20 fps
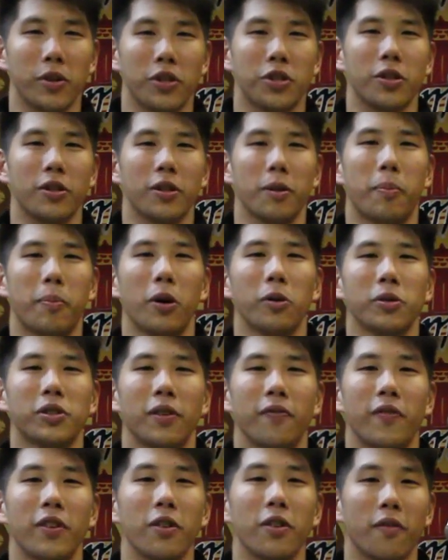be sure to
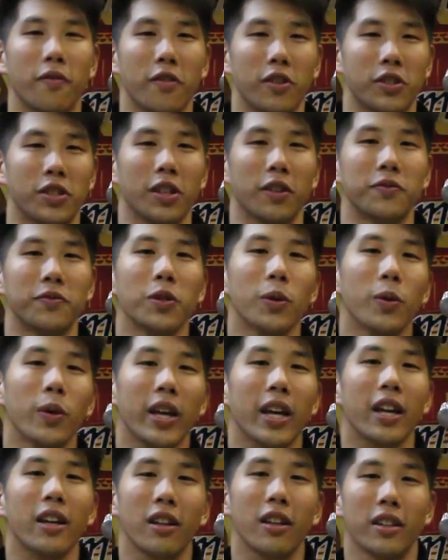post a video of yourself
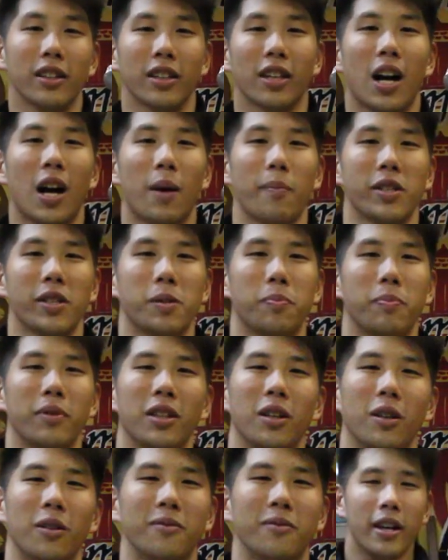doing it in the comments
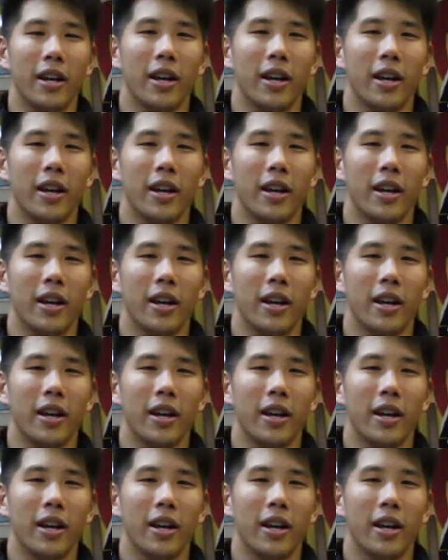below.